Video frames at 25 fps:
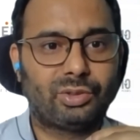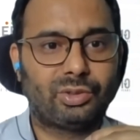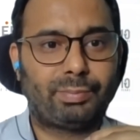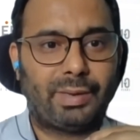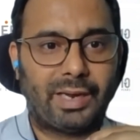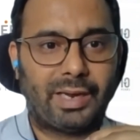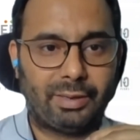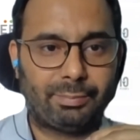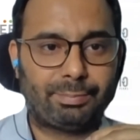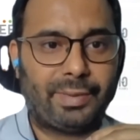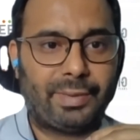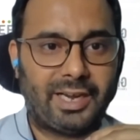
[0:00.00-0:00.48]

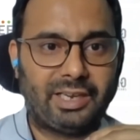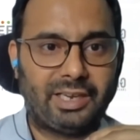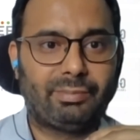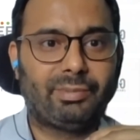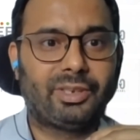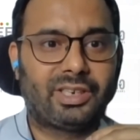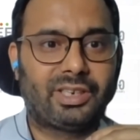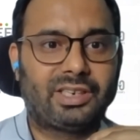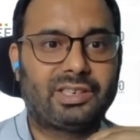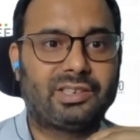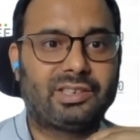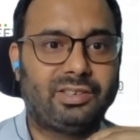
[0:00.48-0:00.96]
the
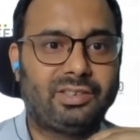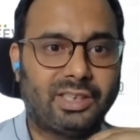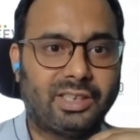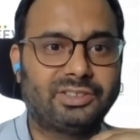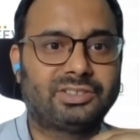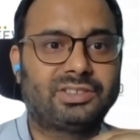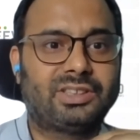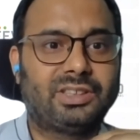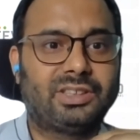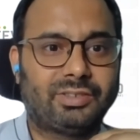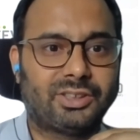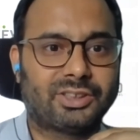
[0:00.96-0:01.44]
pandemic does
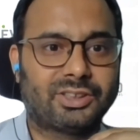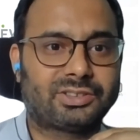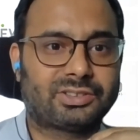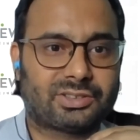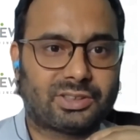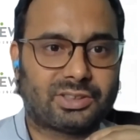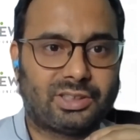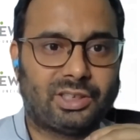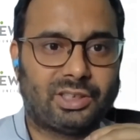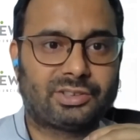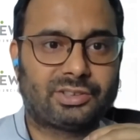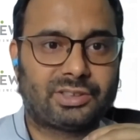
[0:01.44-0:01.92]
give us
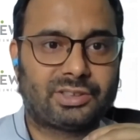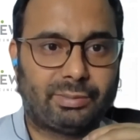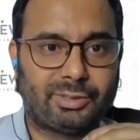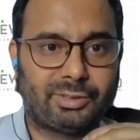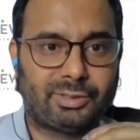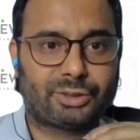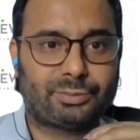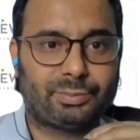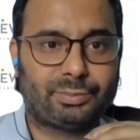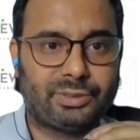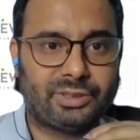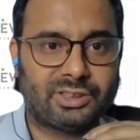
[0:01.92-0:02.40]
some
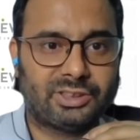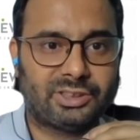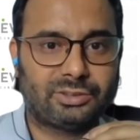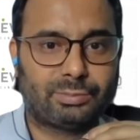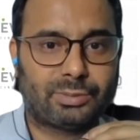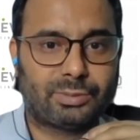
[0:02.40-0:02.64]
experience,